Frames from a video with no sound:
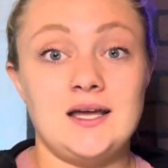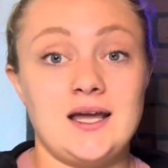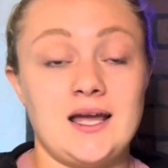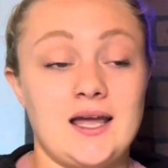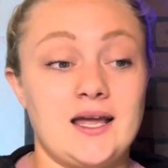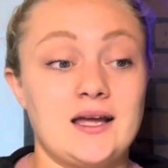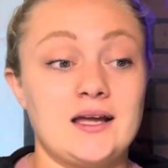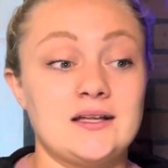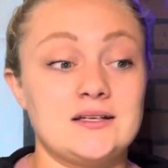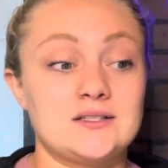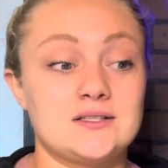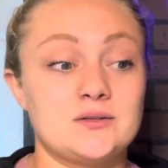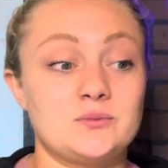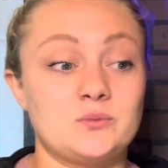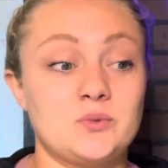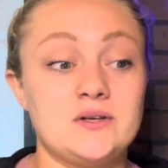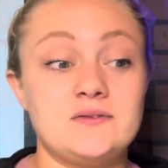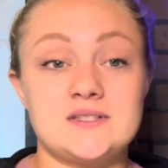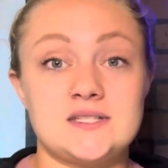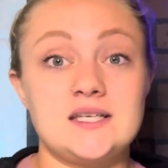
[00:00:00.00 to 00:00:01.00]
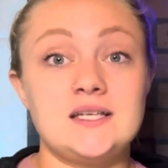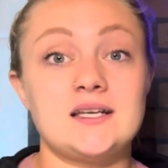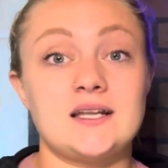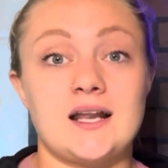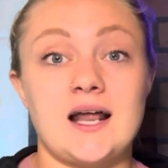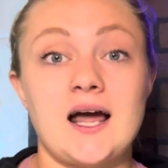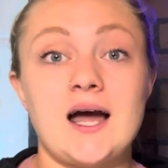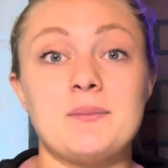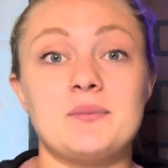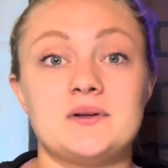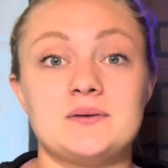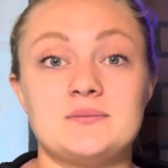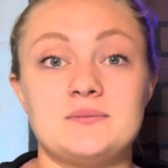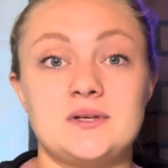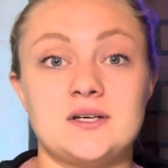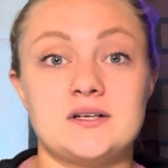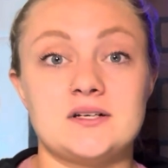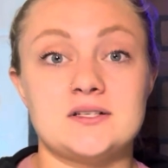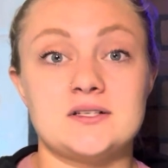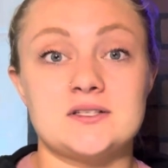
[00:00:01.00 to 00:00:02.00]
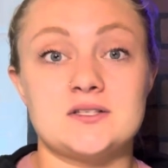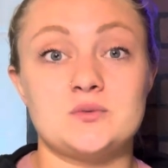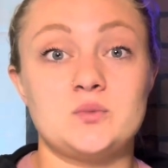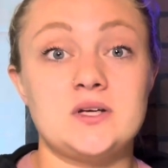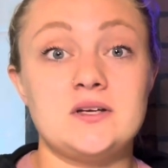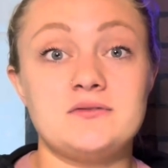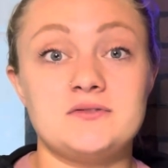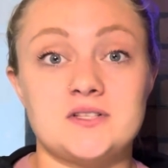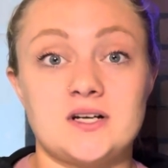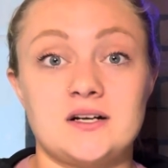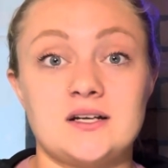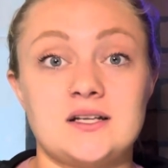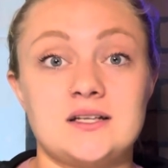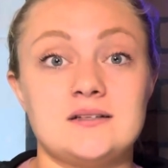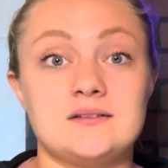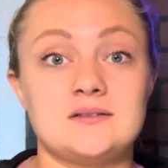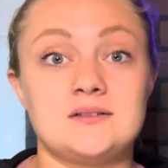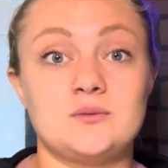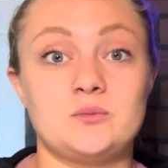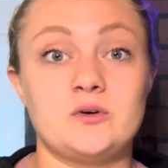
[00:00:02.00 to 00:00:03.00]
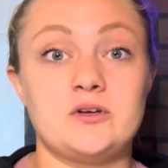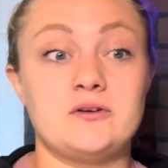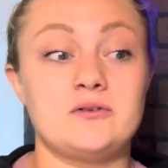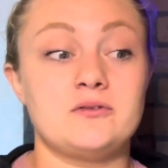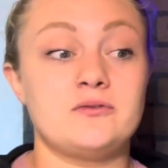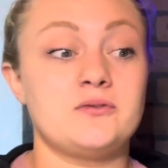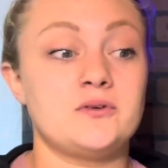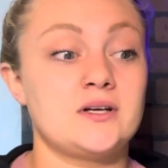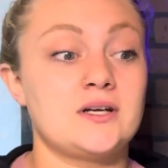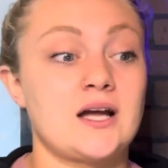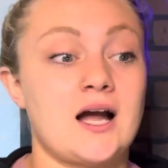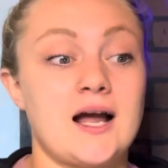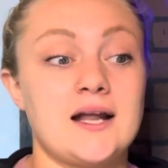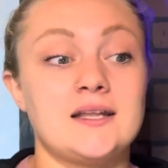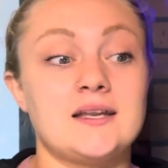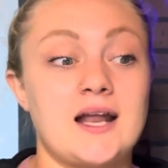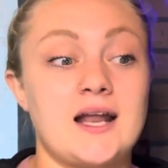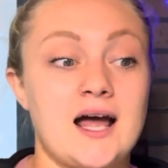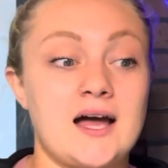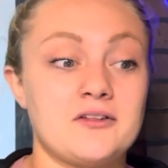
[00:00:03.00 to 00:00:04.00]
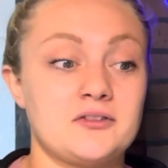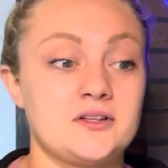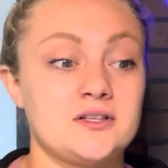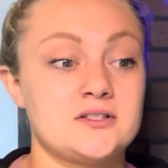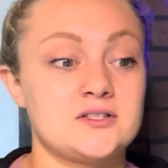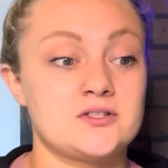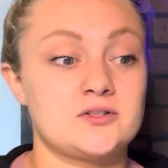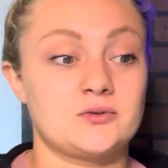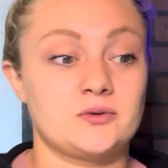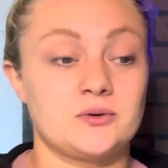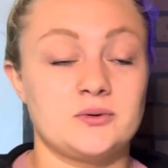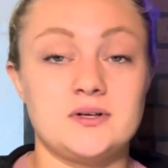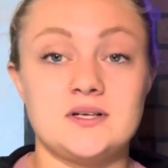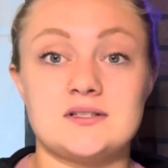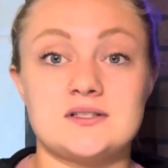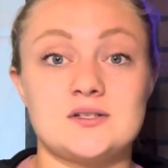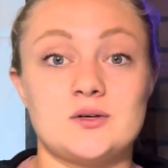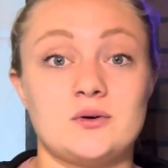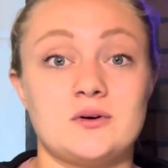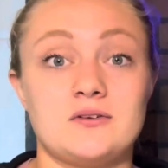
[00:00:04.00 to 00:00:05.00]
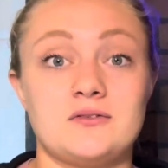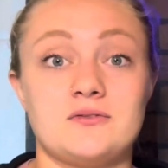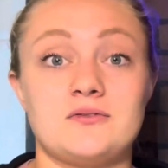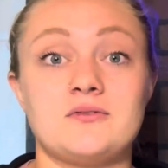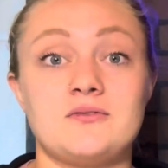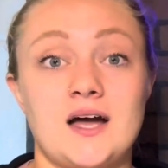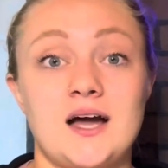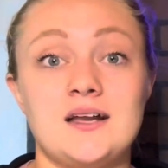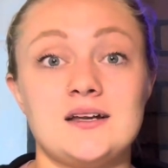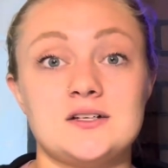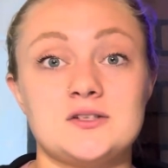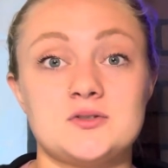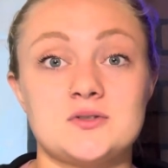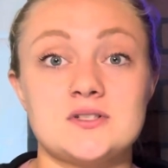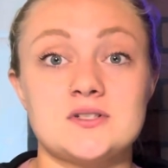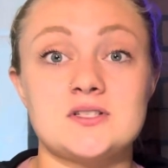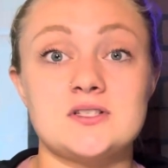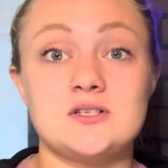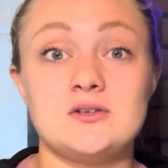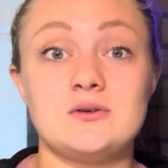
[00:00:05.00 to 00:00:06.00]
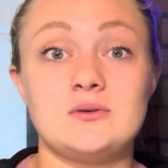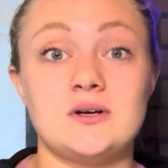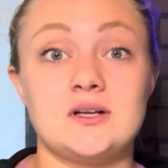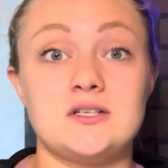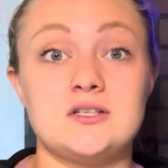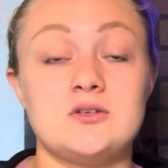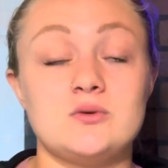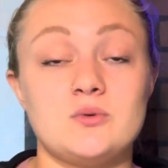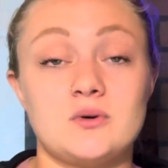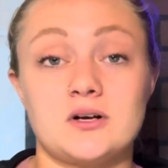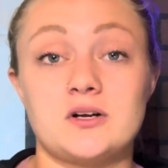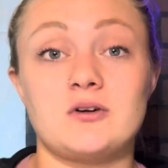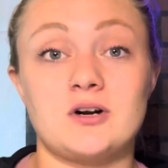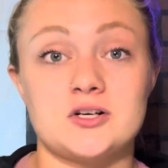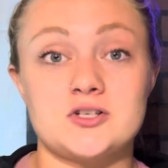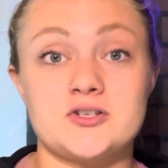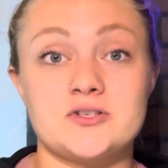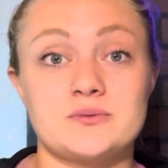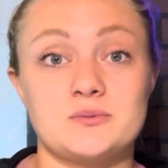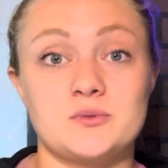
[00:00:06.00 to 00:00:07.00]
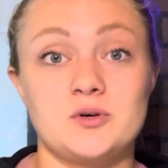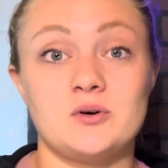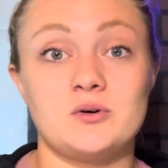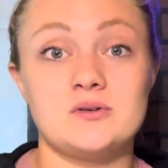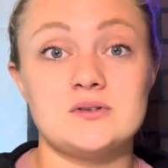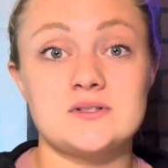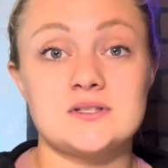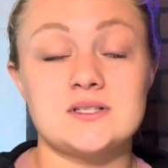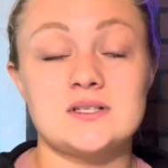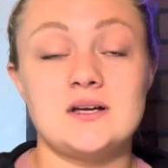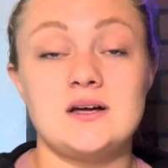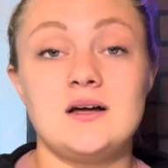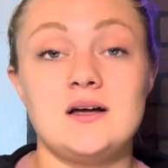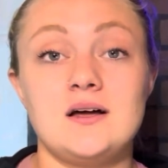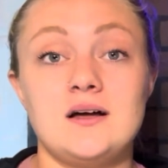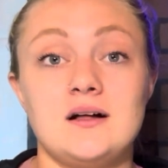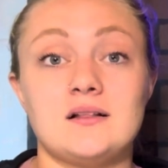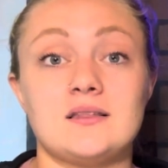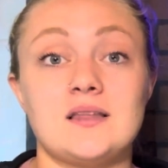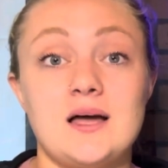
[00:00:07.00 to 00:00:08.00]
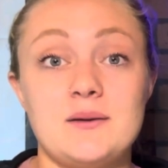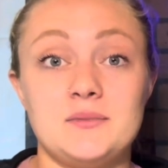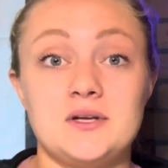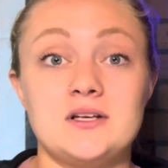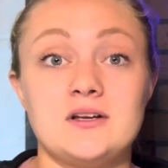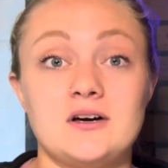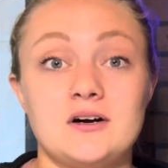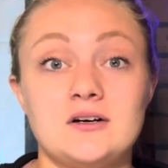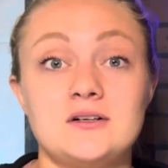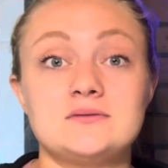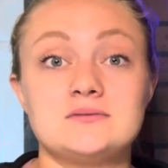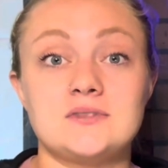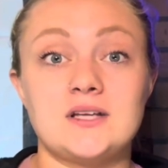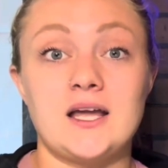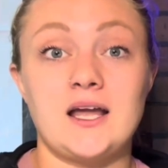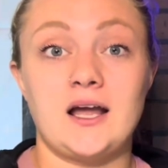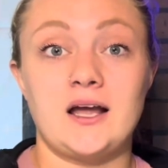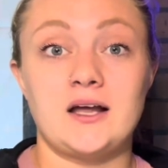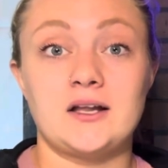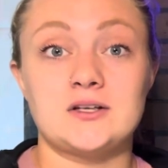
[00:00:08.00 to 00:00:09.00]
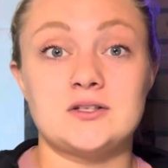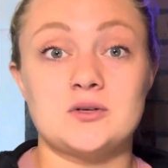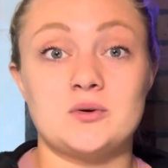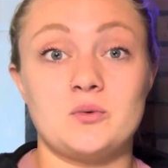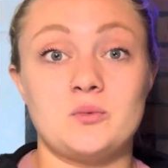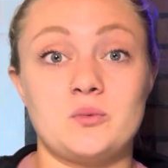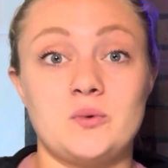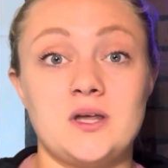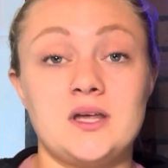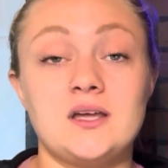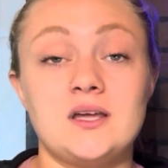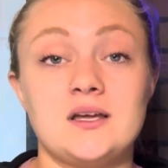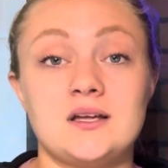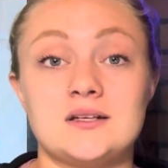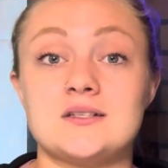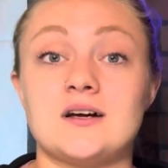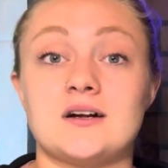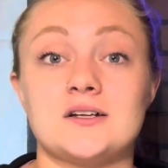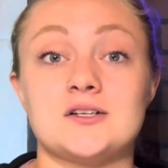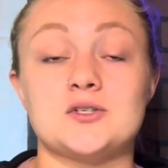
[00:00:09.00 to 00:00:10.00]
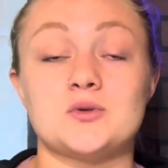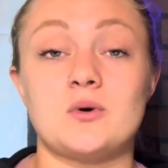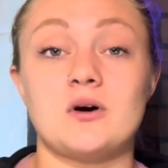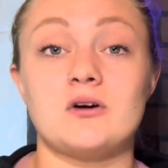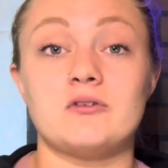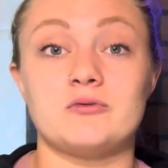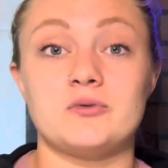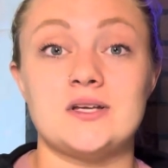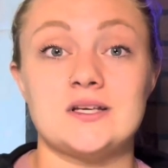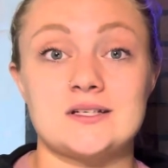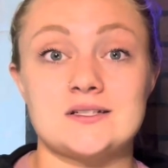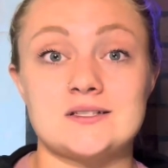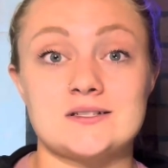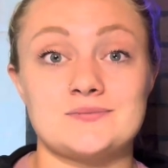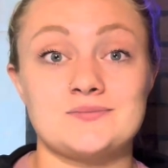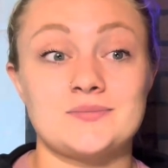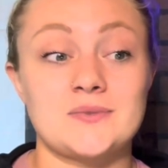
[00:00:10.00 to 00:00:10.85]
And we've seen it happen because we've done it. We've guided athletes through it. So if that interests you and you want to crush some goals, let me know and we can get it done in 12 weeks.